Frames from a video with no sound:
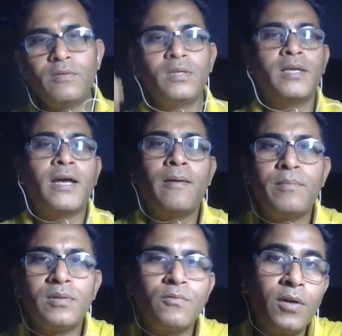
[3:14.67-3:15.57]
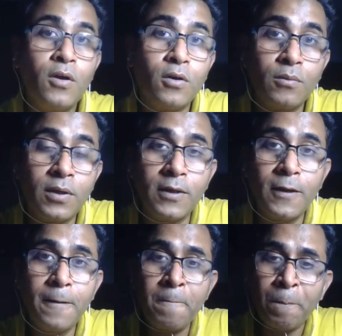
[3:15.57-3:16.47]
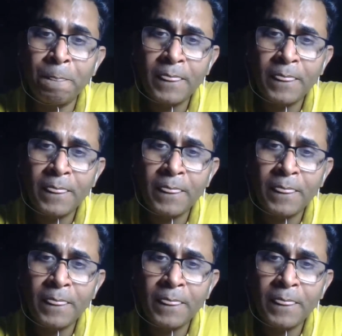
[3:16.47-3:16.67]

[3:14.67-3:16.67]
Everything happens very automatically.